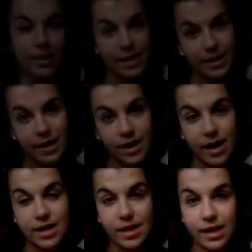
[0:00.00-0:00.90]
Lately,
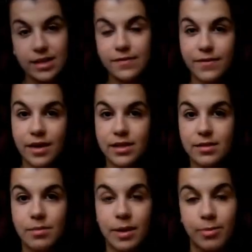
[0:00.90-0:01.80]
I like
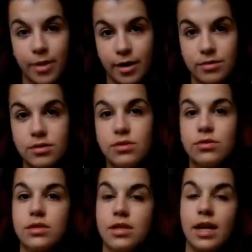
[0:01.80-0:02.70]
defining my brows
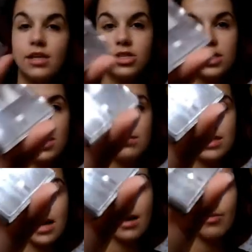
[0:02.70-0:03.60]
using
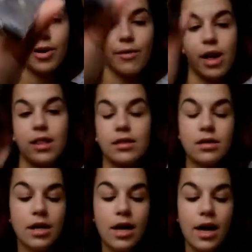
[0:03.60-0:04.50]
H&M's eyebrow
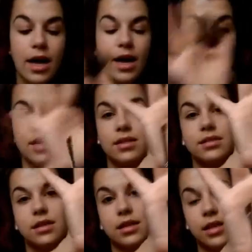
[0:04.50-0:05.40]
color
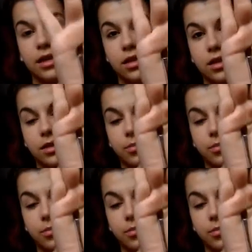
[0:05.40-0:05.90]
and an angular